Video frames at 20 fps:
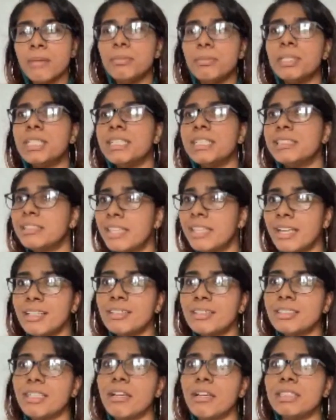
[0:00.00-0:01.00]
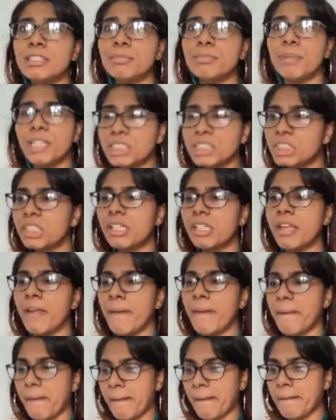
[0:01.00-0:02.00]
Because things,
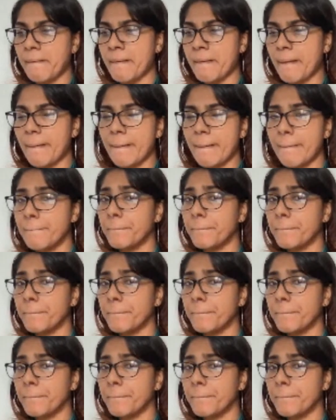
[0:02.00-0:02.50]
especially in